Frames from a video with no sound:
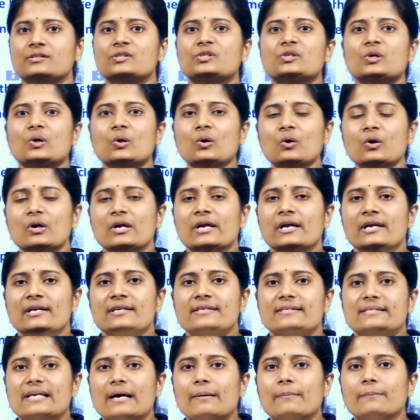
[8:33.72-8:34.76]
So
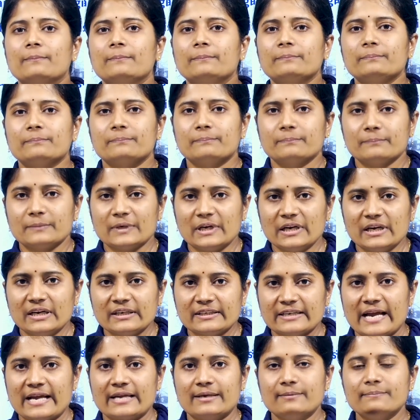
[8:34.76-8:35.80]
some
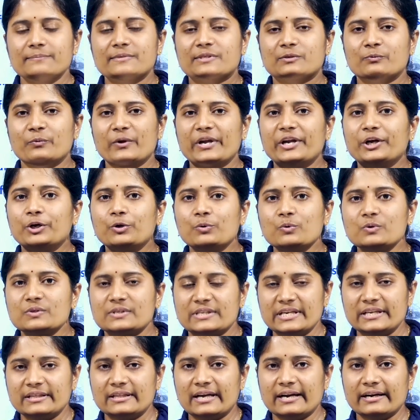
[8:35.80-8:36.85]
times we do
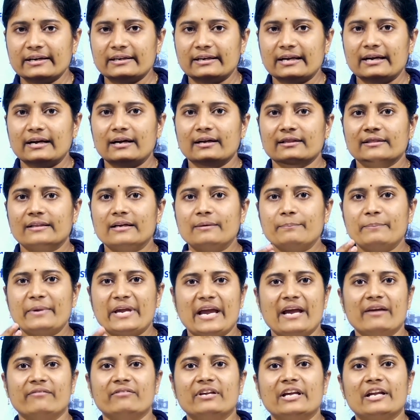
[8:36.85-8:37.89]
see that the
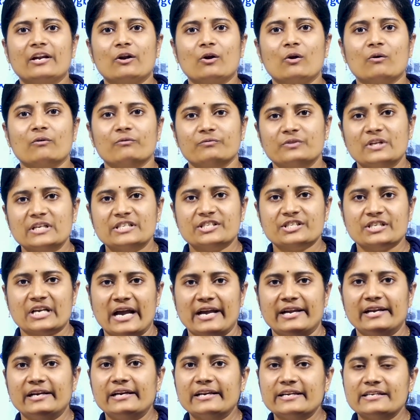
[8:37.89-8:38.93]
behavioral of the
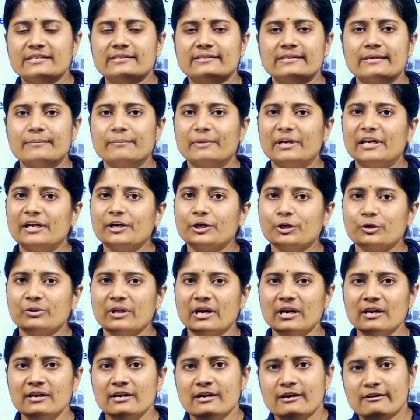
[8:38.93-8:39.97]
child is similar to
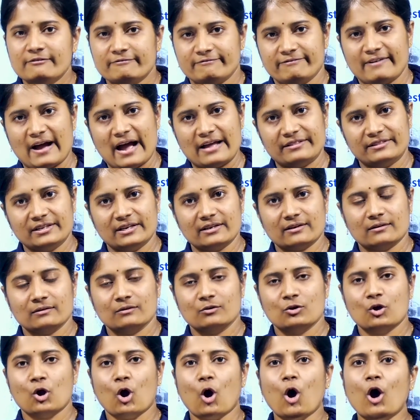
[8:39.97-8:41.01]
the father
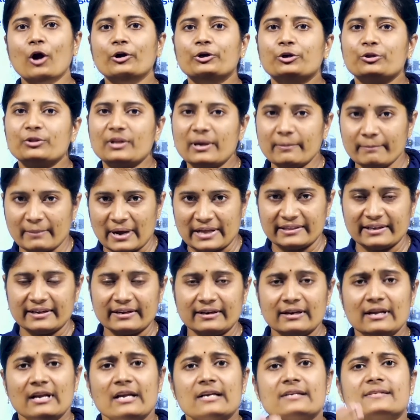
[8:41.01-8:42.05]
or to the
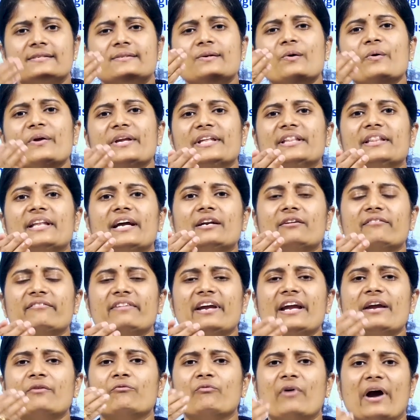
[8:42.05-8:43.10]
mother. So in that
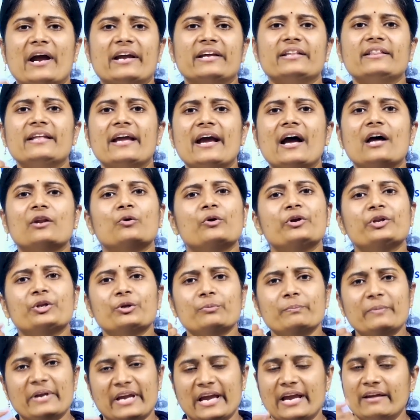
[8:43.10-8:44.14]
way, why they are going
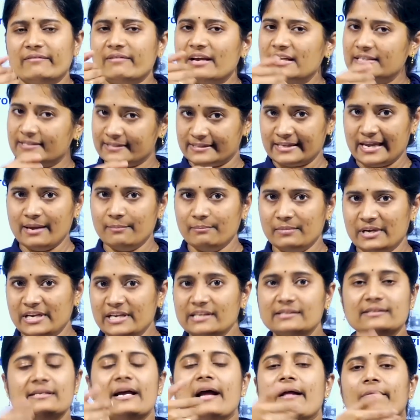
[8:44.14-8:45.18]
to behave as same
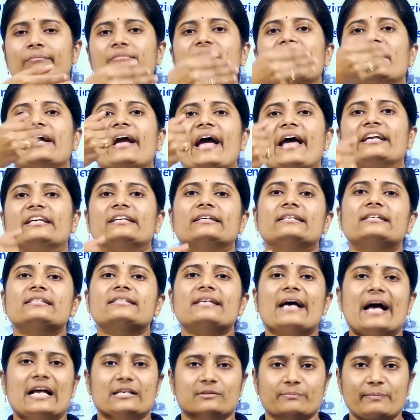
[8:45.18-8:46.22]
is the characters
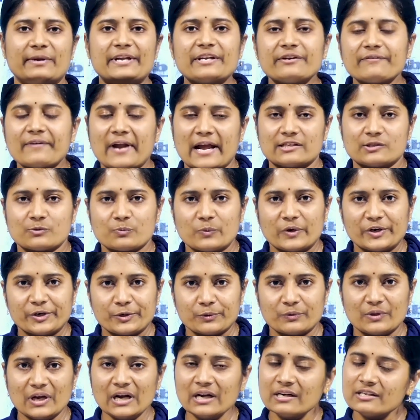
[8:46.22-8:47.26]
has been transferred
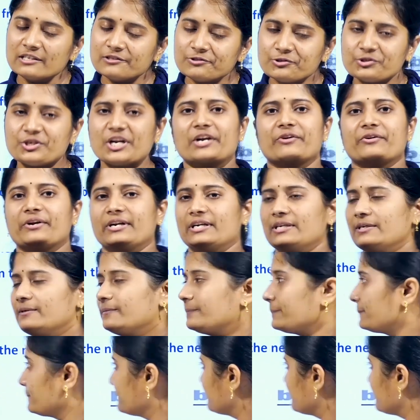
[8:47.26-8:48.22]
to the children.